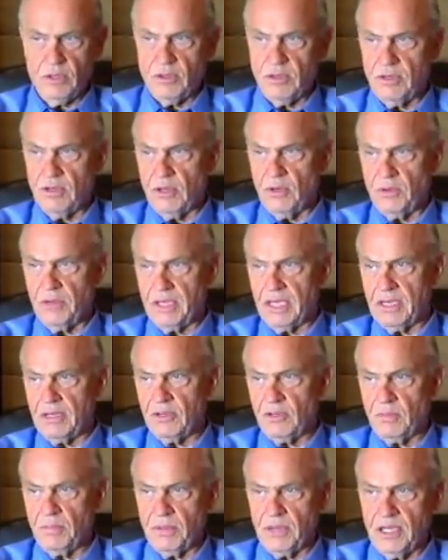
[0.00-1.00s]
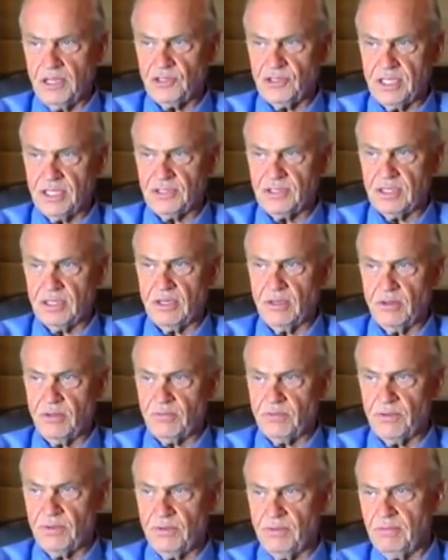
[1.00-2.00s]
No. We got due process to go
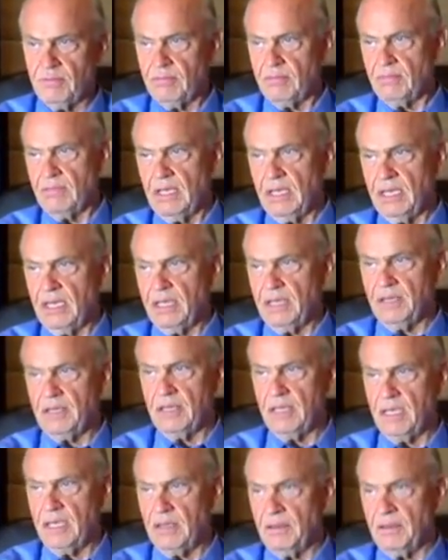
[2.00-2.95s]
through, and